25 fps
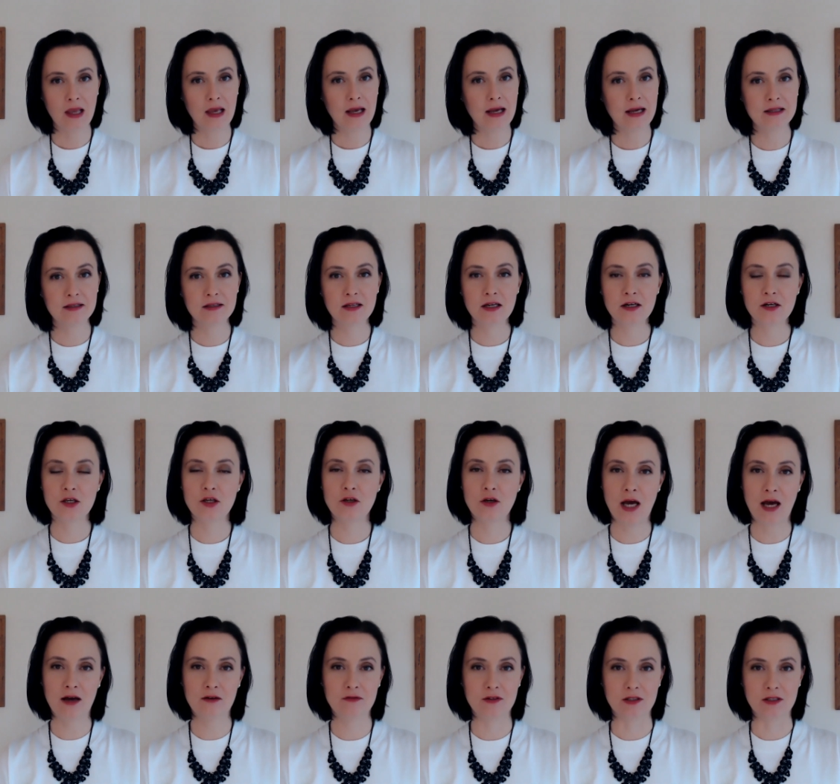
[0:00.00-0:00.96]
And there you
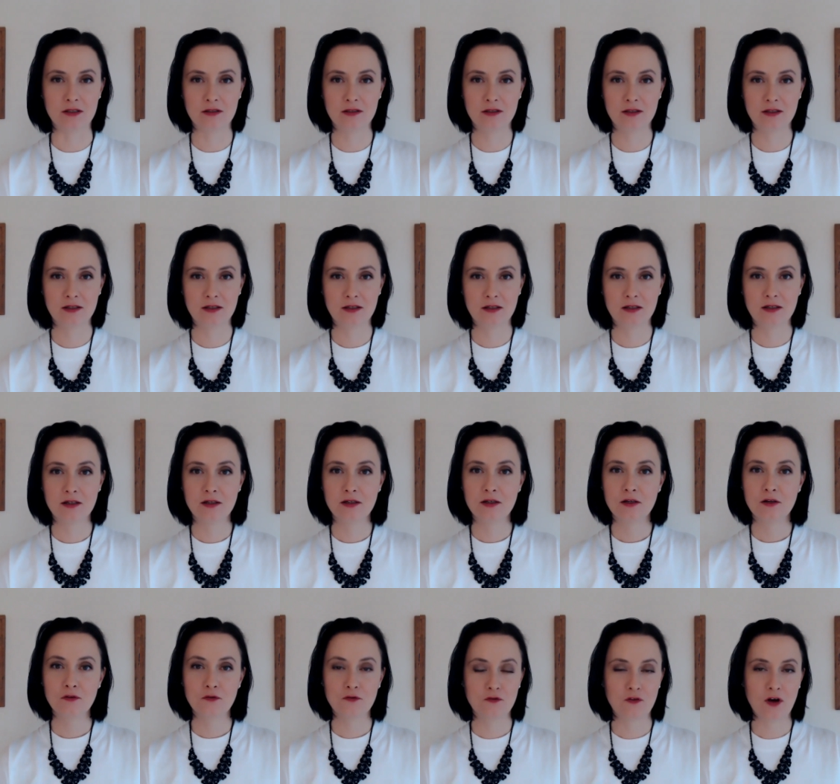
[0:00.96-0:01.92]
have it
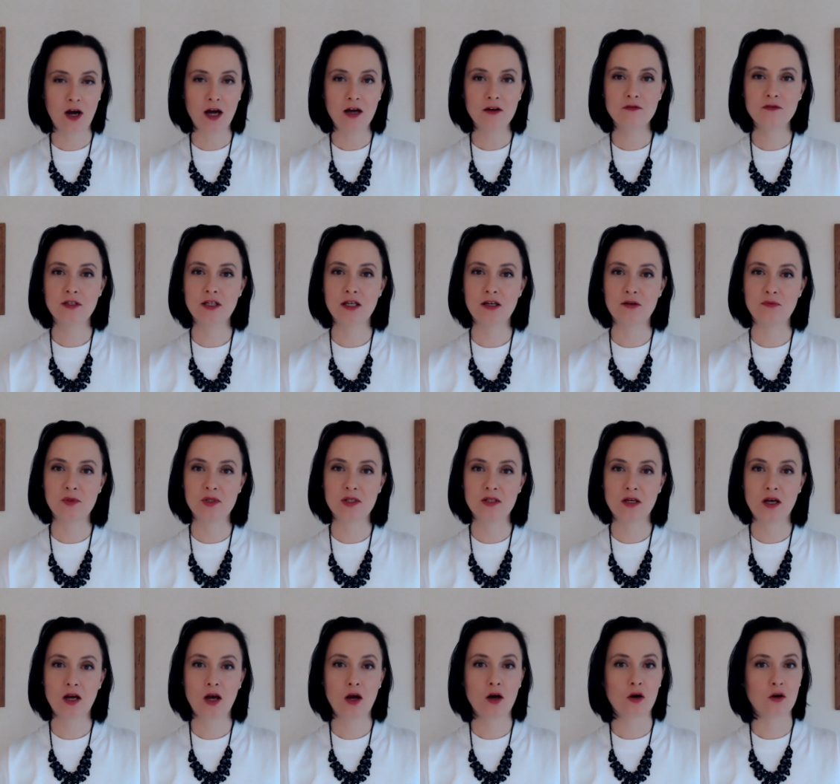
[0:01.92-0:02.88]
five tips
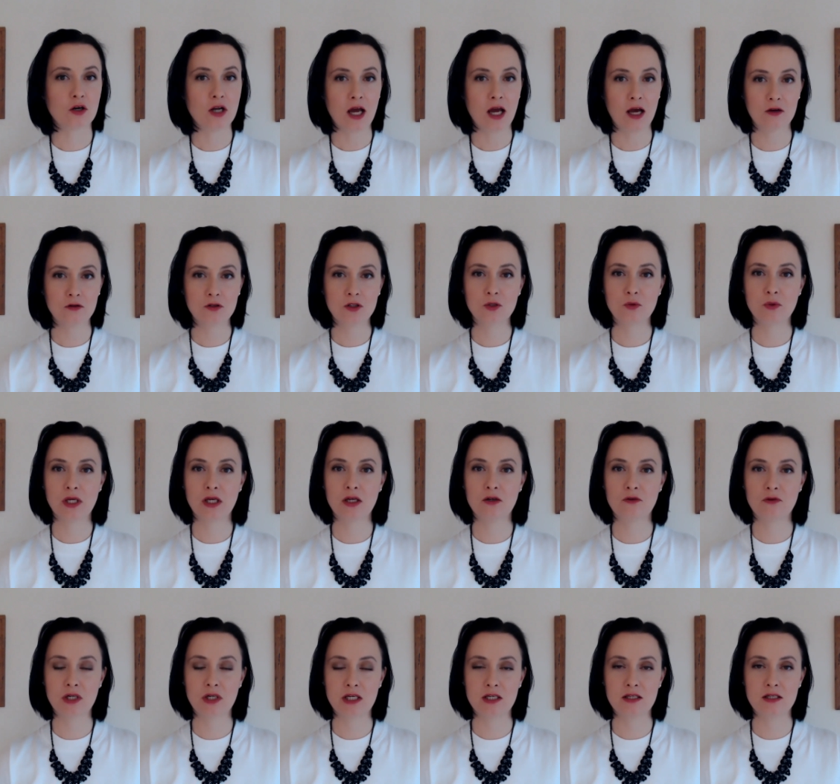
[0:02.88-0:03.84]
on how to
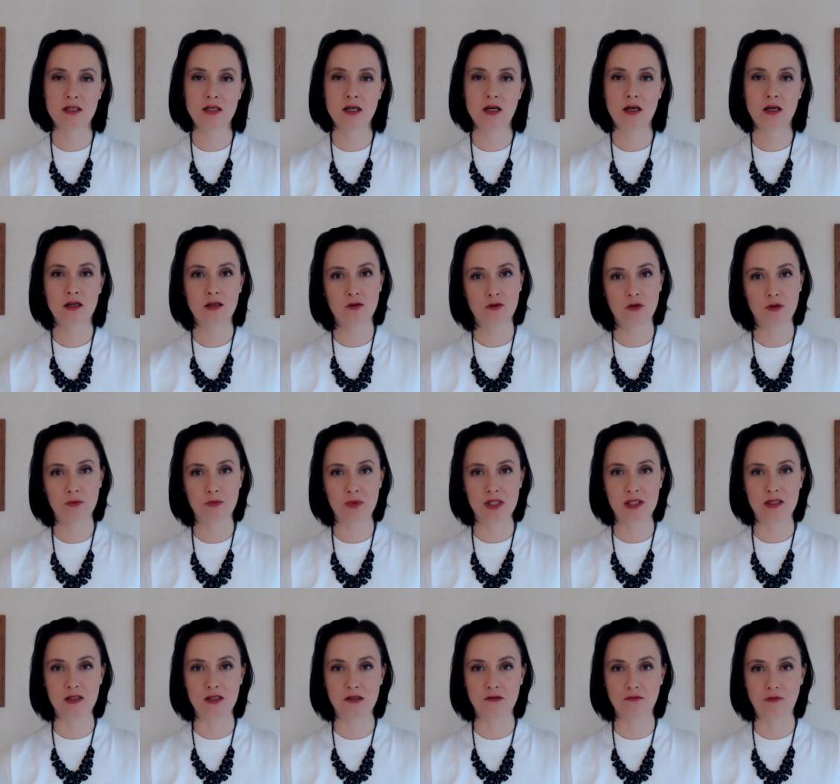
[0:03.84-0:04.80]
increase your
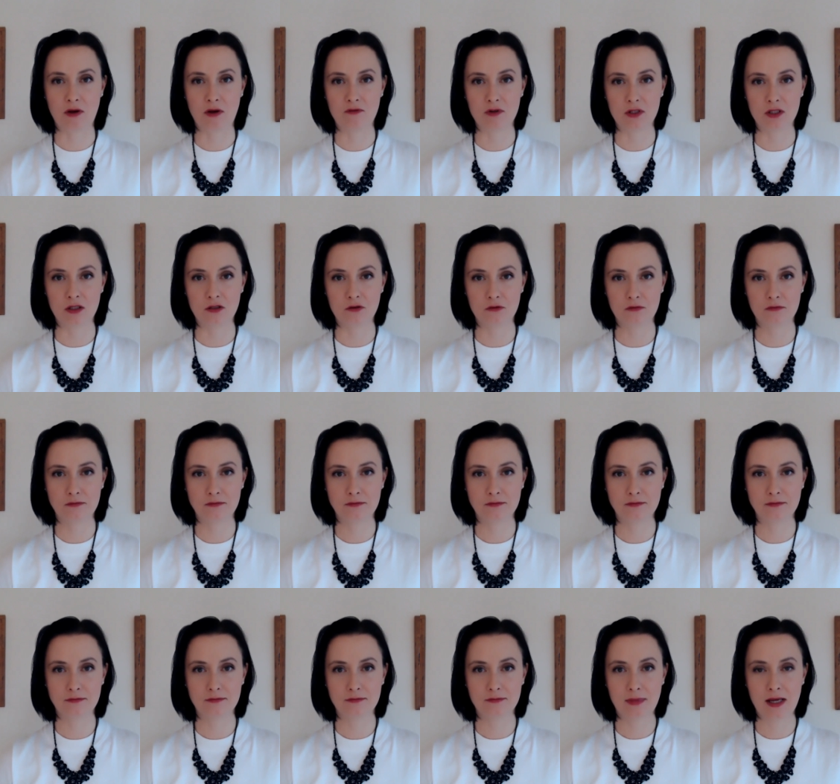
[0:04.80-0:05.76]
business revenue.
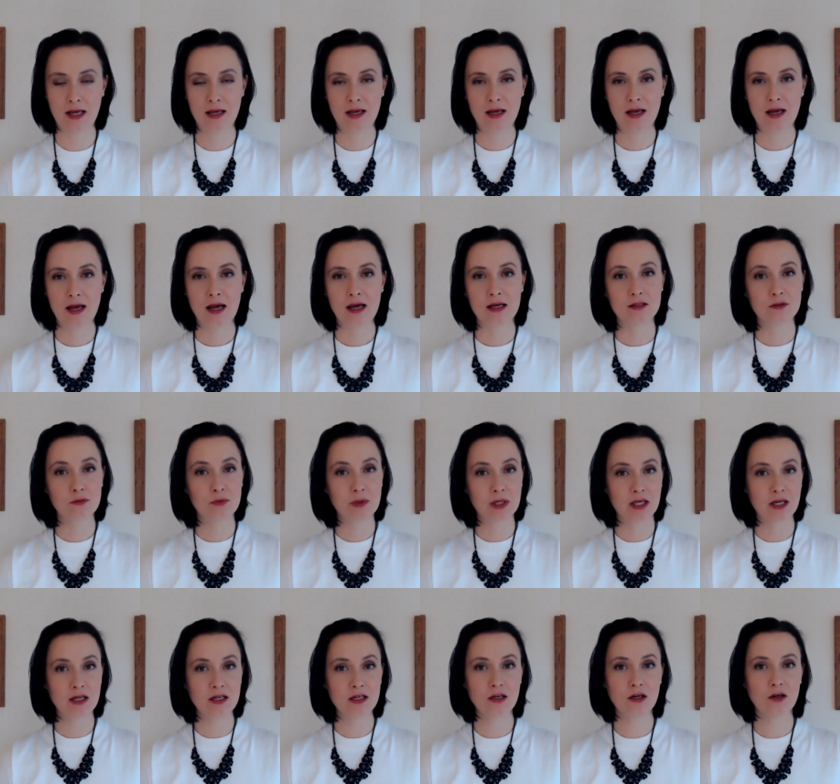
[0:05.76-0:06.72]
At the
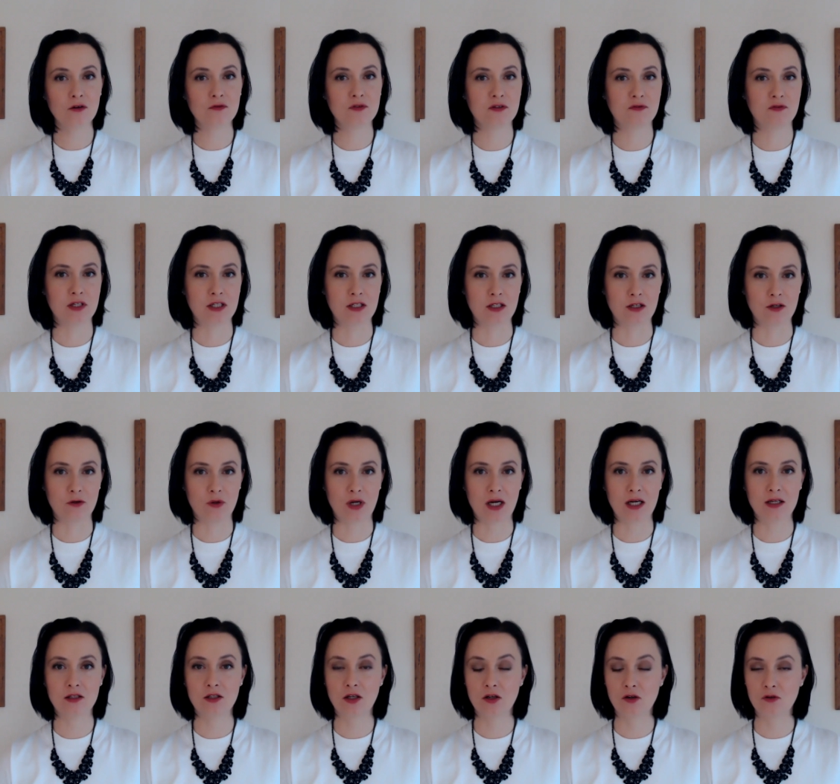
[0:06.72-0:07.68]
beginning of the video,
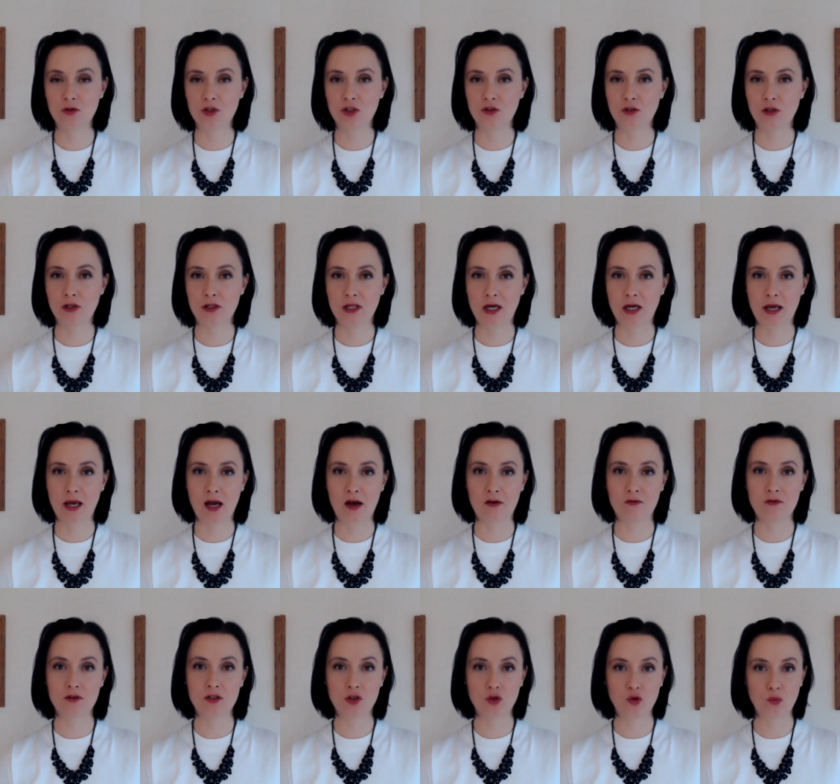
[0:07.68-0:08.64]
I told you that I
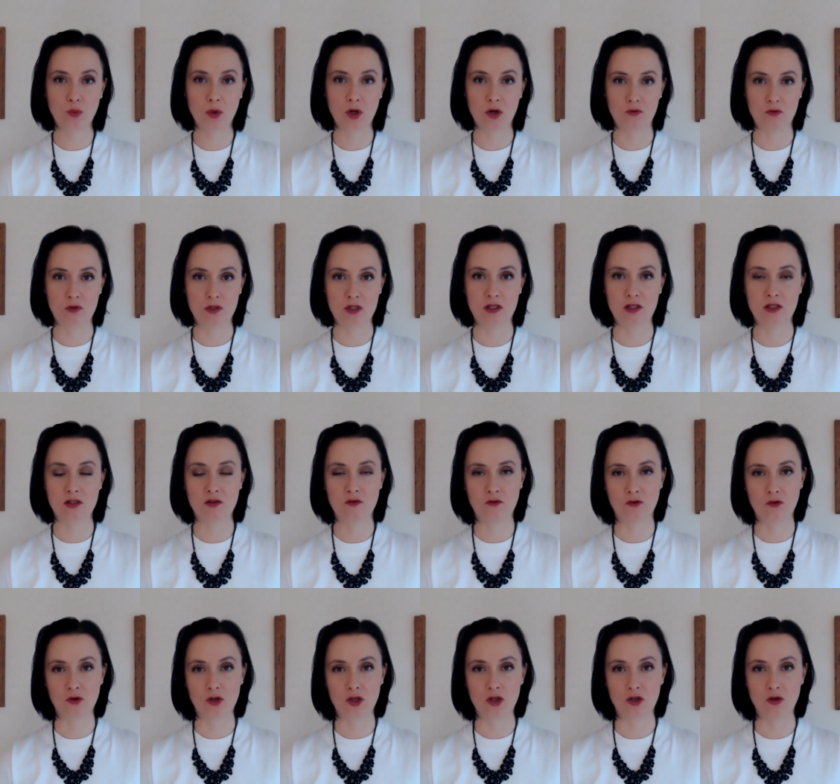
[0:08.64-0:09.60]
have two bonuses
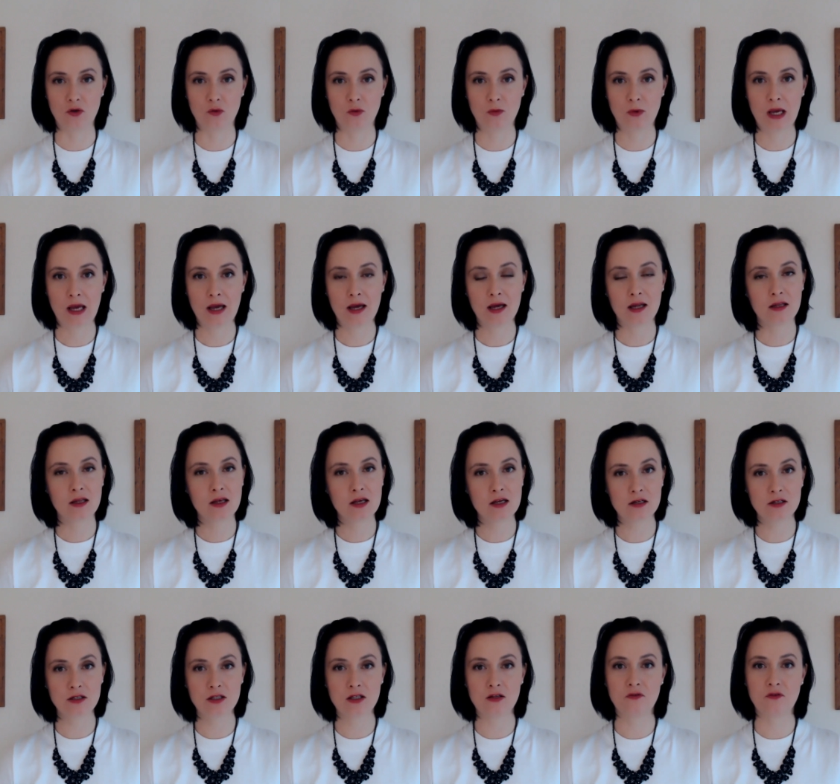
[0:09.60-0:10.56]
for you, and
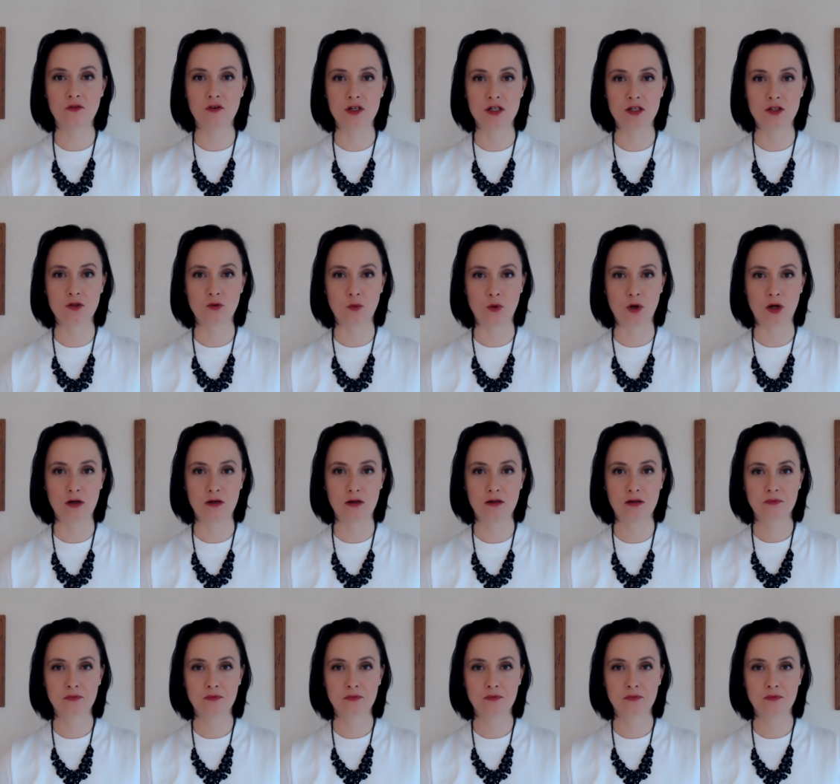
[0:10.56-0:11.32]
here's the first one.